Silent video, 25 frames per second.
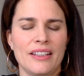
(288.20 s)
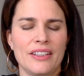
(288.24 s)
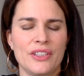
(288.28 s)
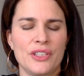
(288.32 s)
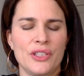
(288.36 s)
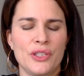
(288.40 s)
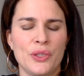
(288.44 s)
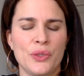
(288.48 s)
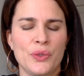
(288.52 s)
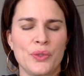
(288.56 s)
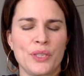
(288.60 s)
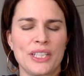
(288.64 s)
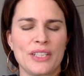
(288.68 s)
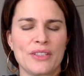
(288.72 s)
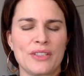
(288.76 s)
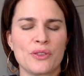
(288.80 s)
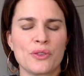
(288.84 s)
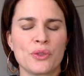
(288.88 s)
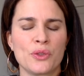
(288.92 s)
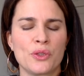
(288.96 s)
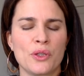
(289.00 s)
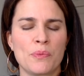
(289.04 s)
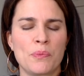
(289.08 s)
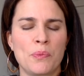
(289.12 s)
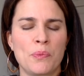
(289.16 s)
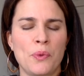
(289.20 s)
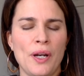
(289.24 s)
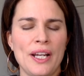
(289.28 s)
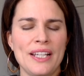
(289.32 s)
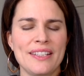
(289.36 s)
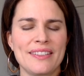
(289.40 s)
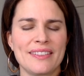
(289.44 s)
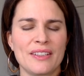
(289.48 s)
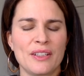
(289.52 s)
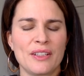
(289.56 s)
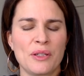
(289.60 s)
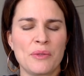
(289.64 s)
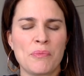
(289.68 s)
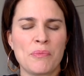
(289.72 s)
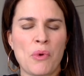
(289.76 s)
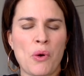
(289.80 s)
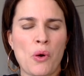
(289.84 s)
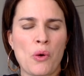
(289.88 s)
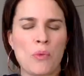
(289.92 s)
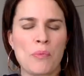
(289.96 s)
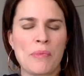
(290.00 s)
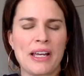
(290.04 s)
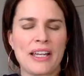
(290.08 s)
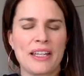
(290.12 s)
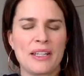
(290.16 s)
tune into the present
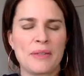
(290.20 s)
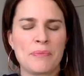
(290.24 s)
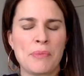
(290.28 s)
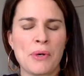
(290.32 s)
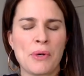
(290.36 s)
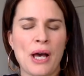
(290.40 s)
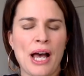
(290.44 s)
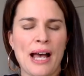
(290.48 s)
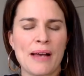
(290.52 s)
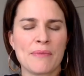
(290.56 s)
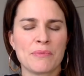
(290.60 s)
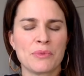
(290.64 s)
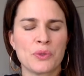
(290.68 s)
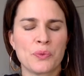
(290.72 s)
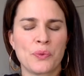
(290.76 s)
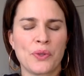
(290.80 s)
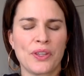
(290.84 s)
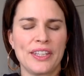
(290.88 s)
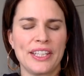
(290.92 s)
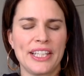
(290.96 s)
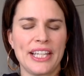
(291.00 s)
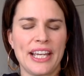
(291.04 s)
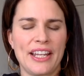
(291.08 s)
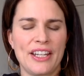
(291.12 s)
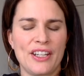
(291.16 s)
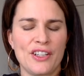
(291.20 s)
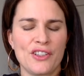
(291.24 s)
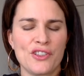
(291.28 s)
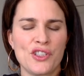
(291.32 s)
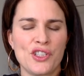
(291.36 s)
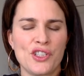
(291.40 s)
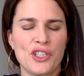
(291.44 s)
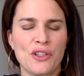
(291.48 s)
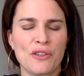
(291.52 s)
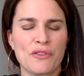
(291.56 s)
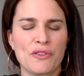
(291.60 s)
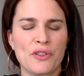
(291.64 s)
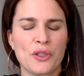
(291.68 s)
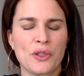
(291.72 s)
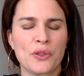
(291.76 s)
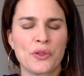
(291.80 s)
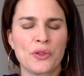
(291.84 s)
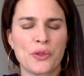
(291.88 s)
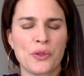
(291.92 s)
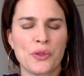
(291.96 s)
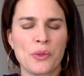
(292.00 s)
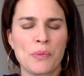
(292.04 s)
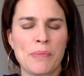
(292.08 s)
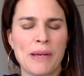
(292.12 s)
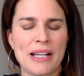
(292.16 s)
moment, perhaps with the energy of the
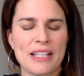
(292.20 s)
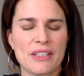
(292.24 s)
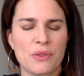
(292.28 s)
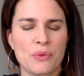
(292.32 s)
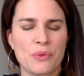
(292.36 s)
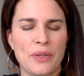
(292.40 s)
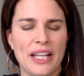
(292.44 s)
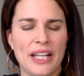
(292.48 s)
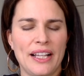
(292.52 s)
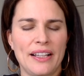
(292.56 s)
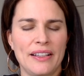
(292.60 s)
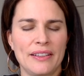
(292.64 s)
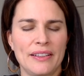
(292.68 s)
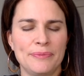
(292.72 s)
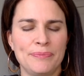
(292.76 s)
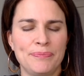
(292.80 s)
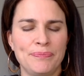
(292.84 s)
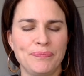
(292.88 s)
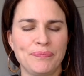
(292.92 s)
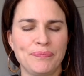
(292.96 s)
group as well.